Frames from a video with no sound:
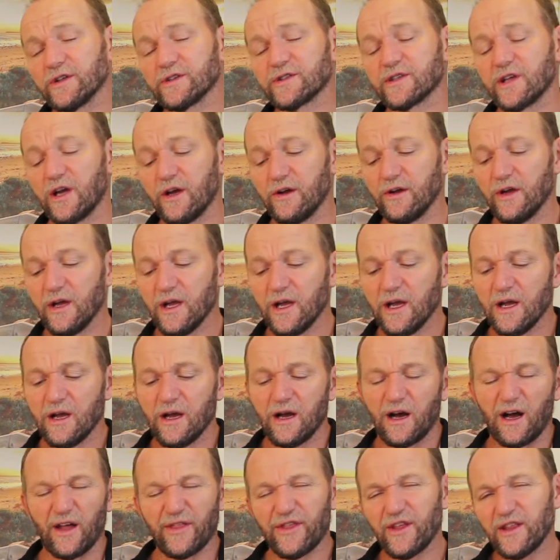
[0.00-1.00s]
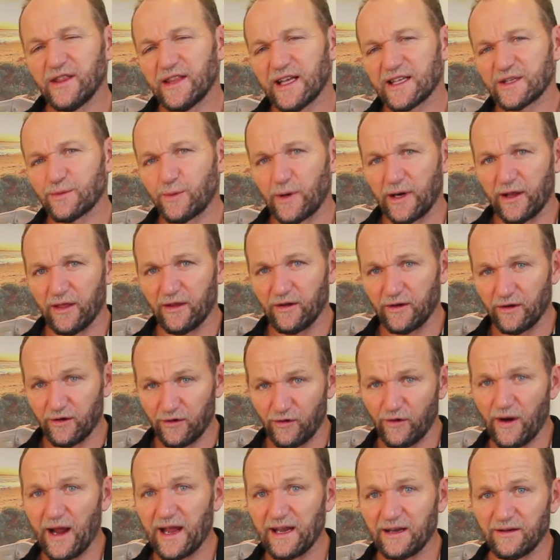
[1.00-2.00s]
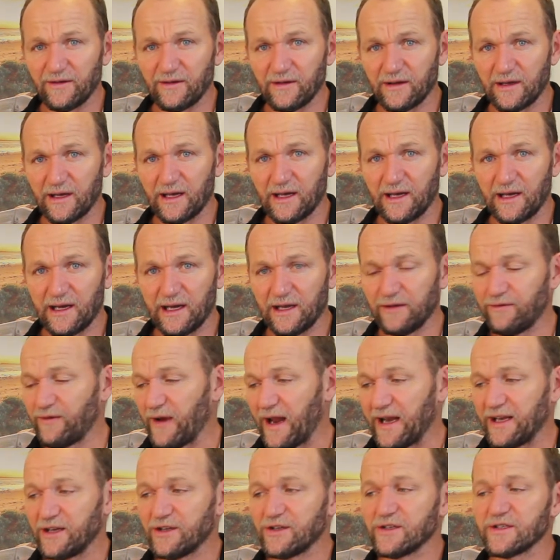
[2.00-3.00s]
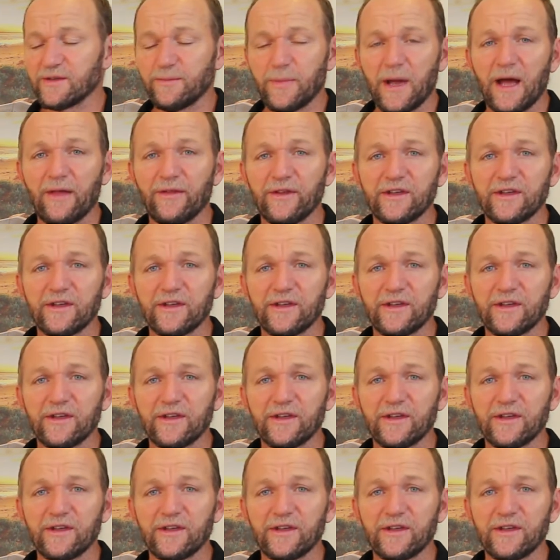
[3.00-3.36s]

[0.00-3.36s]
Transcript: So I think that's one of the great advantages about